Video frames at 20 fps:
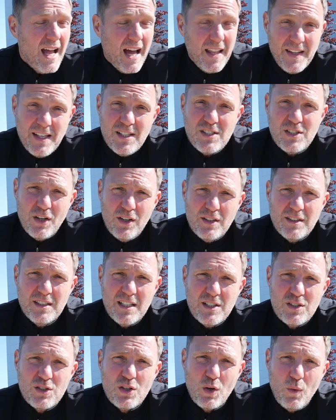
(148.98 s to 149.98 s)
And this turned
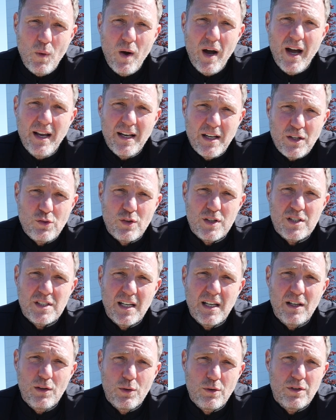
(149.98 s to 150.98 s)
into quite an
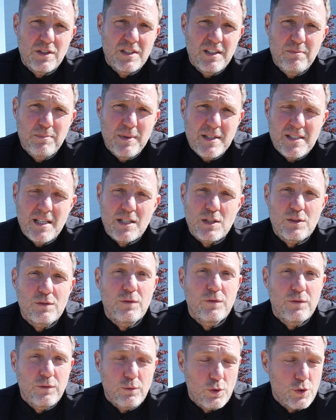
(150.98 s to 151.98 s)
interesting, lucrative business
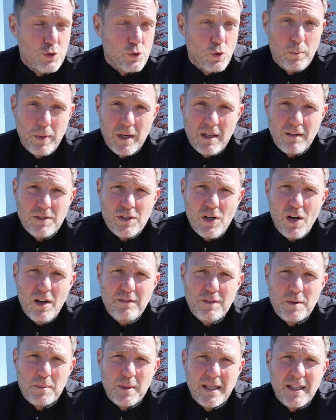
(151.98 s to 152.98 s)
for a short period of time
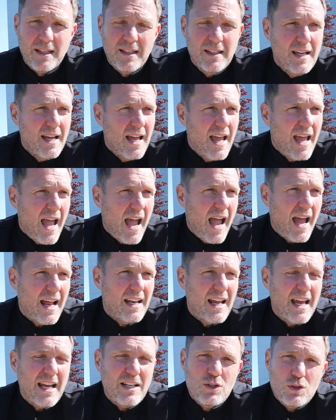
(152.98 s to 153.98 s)
for me.
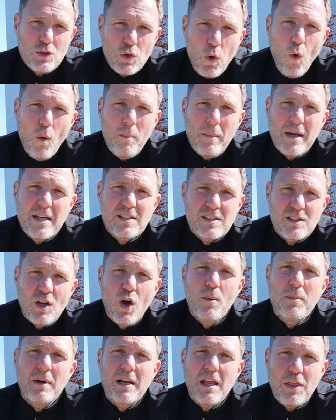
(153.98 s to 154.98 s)
And it taught me
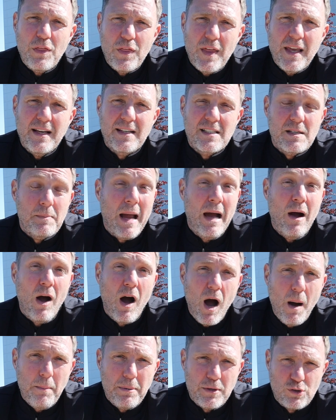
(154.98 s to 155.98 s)
so many things about
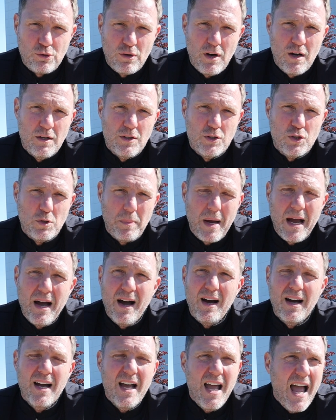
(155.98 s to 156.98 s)
arbitrage,
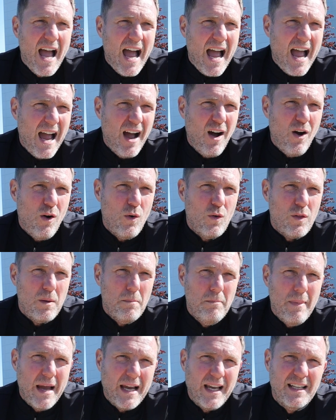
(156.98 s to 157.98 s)
about how the
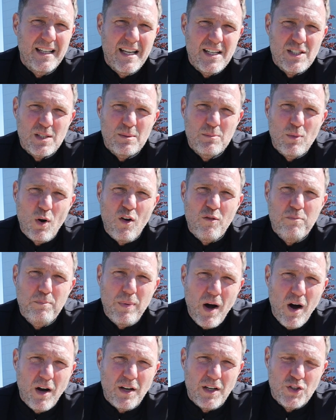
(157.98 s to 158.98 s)
mechanism of
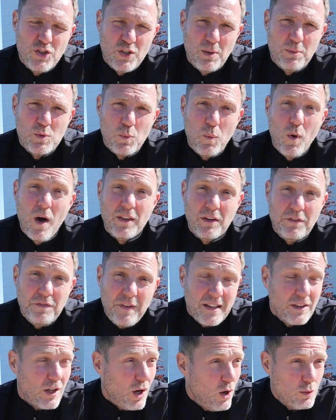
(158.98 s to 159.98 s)
partnerships work, the
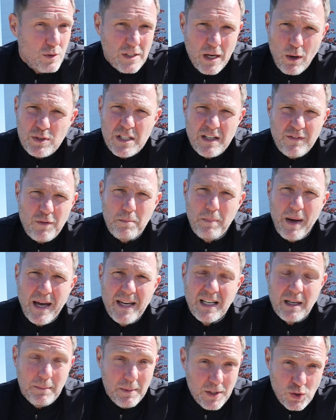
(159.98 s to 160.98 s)
fact that hotels even
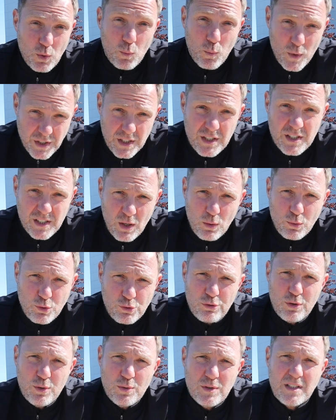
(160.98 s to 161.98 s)
pay commission, which is still
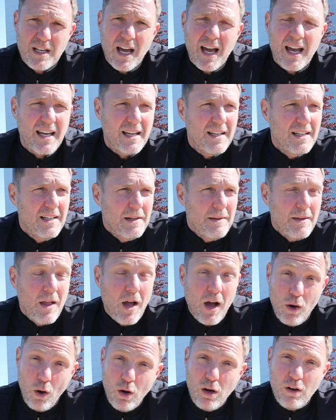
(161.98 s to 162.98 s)
true today.
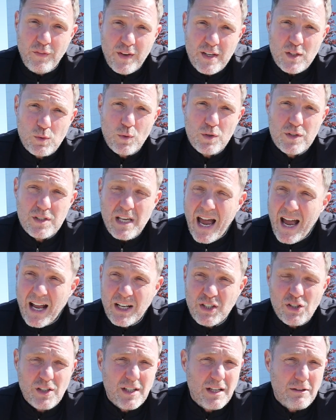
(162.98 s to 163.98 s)
A lot of this was
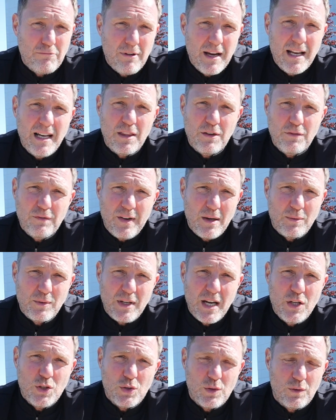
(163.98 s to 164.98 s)
actually really the
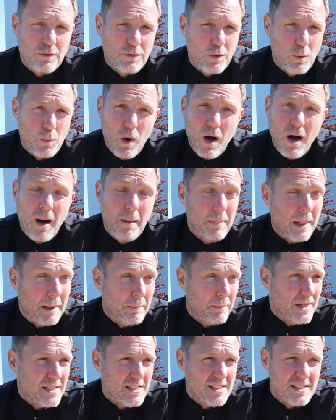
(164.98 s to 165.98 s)
foundation for what our
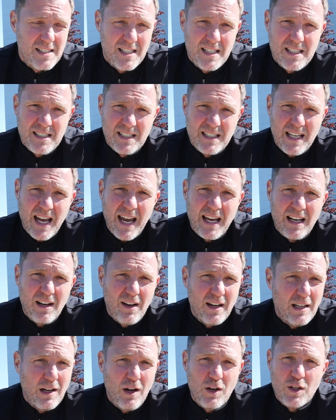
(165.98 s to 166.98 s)
big businesses today,
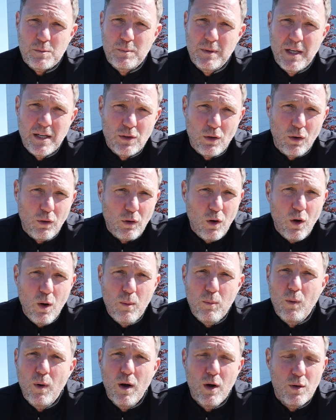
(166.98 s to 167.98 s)
like
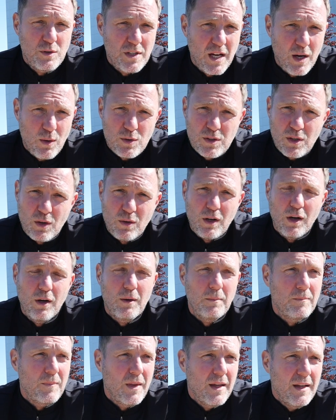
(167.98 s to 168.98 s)
lastminute.com or
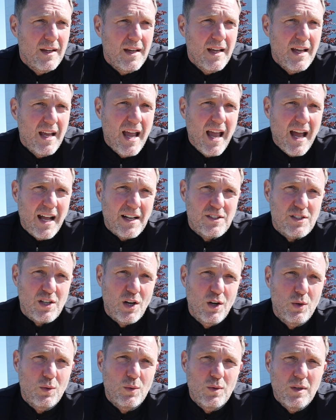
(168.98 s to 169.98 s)
hotels.com. And
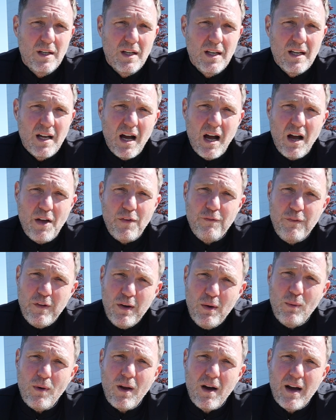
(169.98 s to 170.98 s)
so I
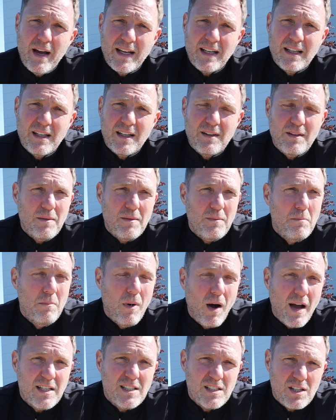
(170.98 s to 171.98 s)
feel like
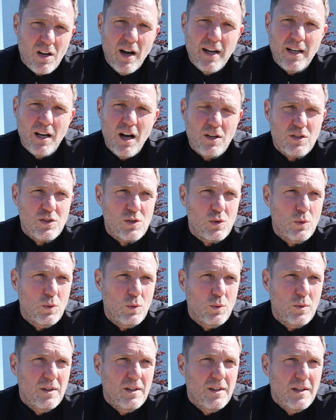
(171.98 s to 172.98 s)
my side
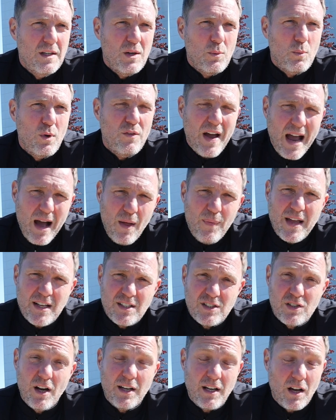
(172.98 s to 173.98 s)
hustle, without that
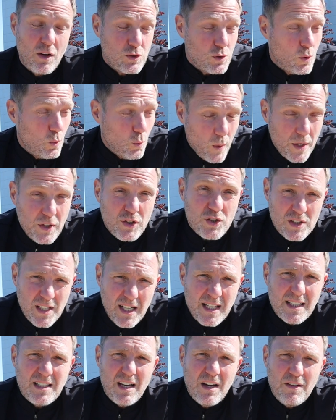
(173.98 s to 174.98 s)
side hustle, which
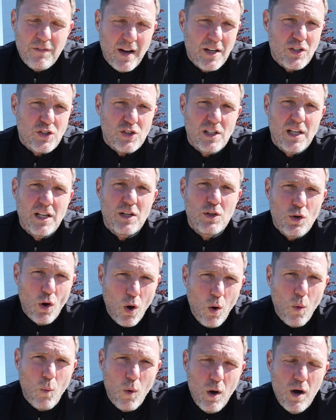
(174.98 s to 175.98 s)
did eventually
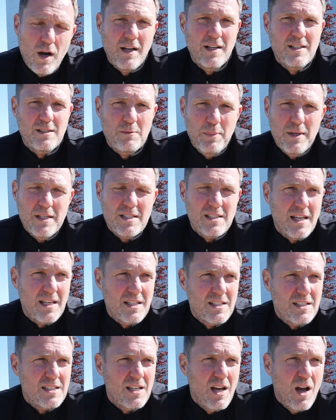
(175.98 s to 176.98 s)
not work as a
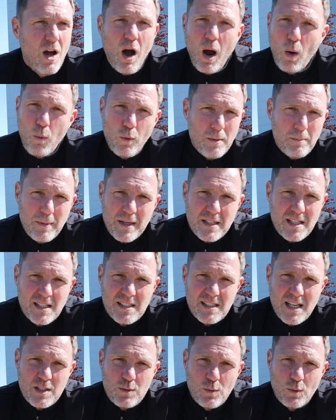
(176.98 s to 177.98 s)
business, I wouldn't be
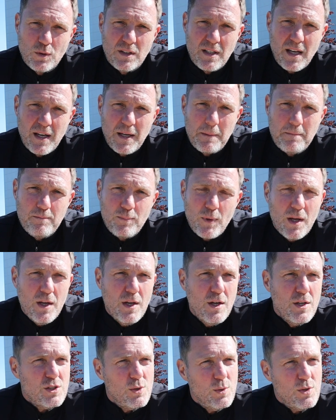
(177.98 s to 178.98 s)
successful today.
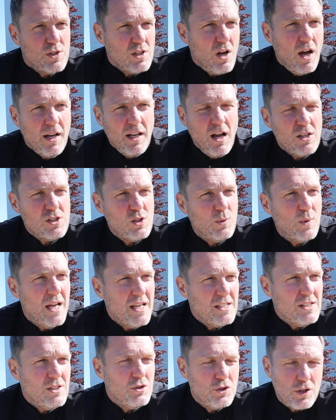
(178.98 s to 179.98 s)
So a side hustle
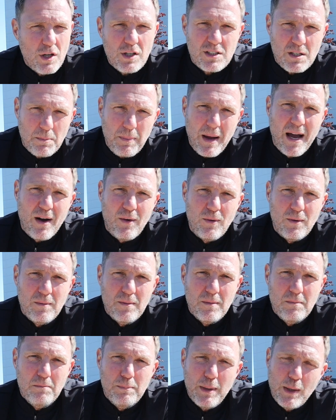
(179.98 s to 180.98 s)
isn't just about
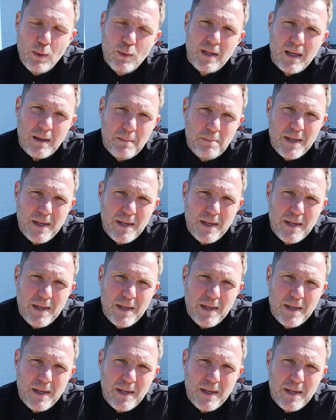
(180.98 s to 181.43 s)
building a